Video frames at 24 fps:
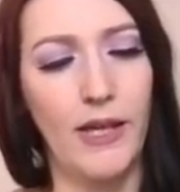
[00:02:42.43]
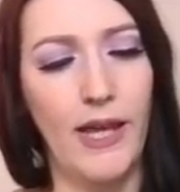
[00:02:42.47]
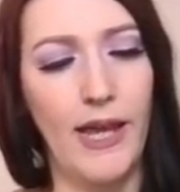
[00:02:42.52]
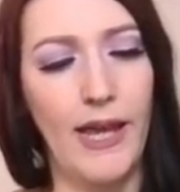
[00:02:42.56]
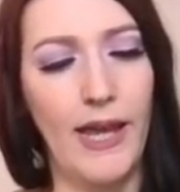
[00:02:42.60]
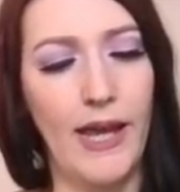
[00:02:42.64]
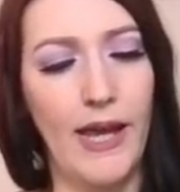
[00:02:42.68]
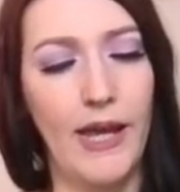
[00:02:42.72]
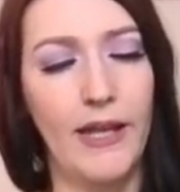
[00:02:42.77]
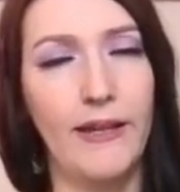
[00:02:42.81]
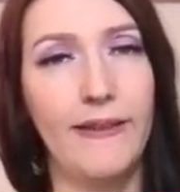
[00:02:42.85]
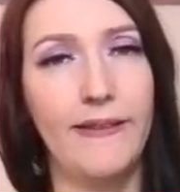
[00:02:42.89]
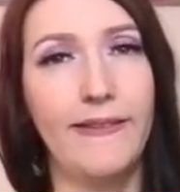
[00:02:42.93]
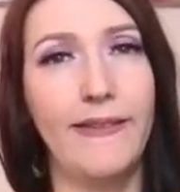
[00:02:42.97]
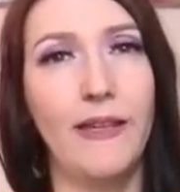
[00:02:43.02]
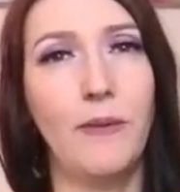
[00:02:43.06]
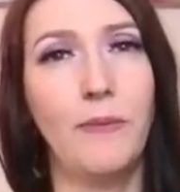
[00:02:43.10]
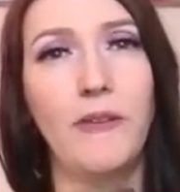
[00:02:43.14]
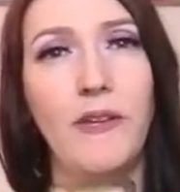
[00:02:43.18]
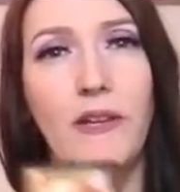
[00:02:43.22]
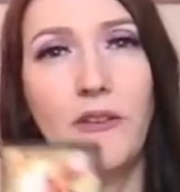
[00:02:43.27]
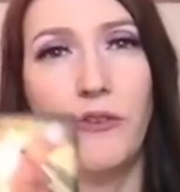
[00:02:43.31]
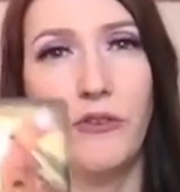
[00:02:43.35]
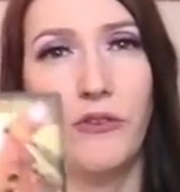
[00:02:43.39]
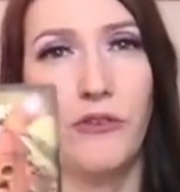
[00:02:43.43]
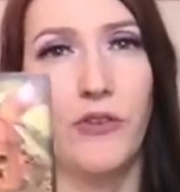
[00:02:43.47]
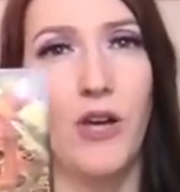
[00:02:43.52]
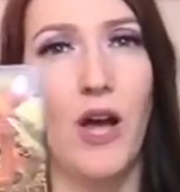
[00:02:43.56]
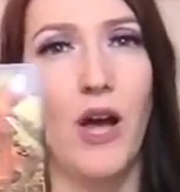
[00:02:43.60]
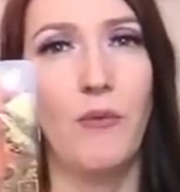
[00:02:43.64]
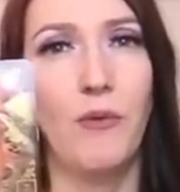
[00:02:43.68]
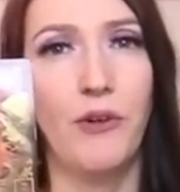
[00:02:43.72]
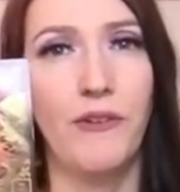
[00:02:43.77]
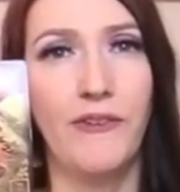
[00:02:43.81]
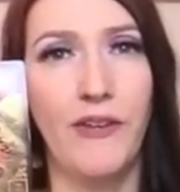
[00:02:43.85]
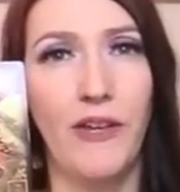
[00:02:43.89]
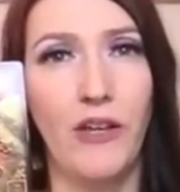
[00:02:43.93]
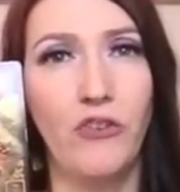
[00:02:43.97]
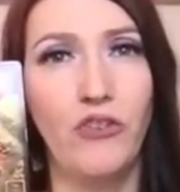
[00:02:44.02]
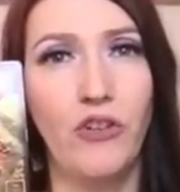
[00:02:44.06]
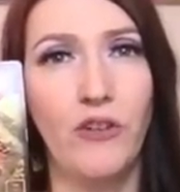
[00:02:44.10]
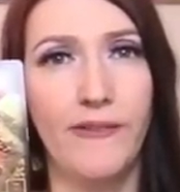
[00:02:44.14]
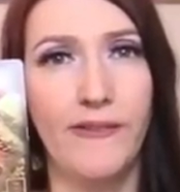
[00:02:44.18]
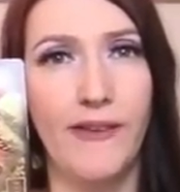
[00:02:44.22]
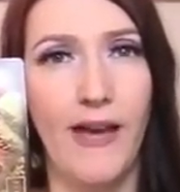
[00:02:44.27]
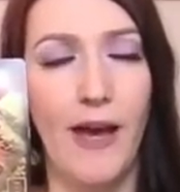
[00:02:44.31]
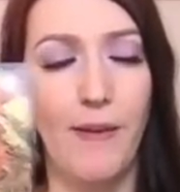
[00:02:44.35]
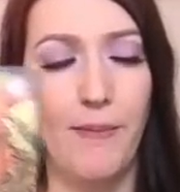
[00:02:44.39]
And it seems like there's
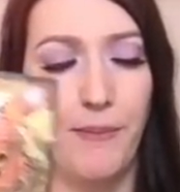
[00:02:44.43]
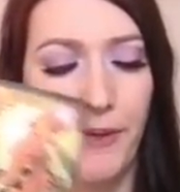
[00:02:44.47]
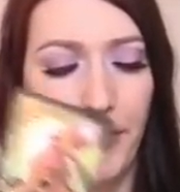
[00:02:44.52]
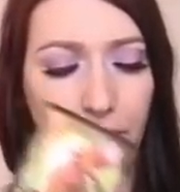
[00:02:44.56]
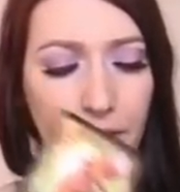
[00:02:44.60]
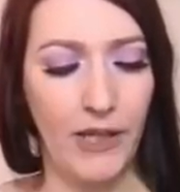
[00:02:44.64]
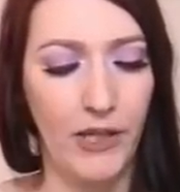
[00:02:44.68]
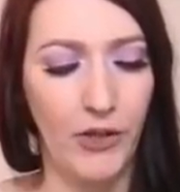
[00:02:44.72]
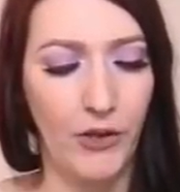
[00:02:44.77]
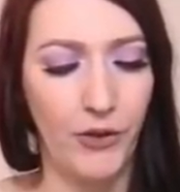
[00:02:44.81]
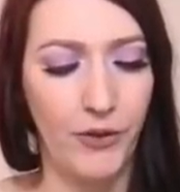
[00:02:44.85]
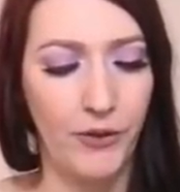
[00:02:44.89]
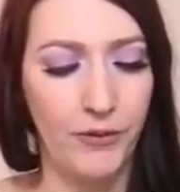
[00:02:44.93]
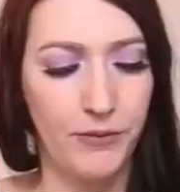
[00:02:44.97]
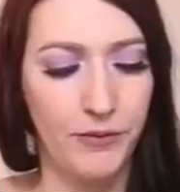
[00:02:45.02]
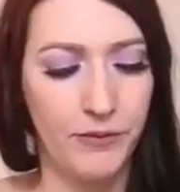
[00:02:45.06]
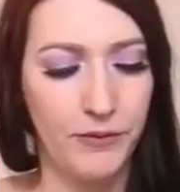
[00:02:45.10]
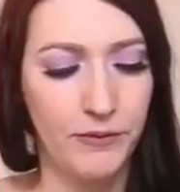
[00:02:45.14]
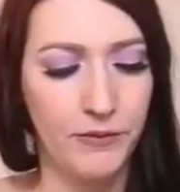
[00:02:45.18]
conversations happening here.